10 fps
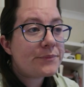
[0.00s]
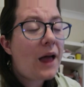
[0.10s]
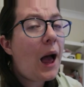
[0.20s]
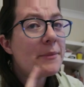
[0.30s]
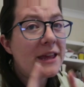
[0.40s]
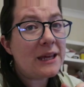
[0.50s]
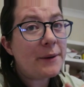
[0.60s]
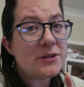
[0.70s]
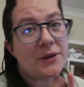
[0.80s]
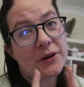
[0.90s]
thinking about
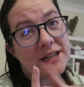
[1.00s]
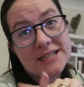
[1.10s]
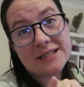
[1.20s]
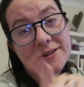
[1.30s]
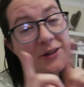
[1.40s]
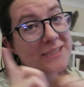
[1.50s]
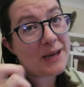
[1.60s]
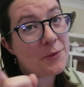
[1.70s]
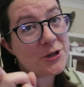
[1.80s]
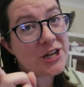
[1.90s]
doing it on a
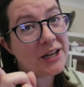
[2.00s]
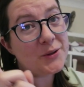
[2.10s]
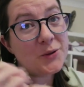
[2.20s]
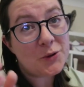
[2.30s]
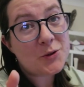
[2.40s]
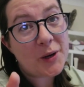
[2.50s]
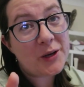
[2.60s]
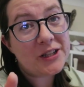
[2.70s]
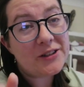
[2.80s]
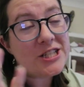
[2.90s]
separate channel called
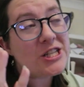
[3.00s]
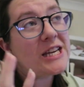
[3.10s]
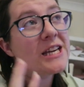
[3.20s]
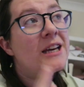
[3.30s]
Ponyology,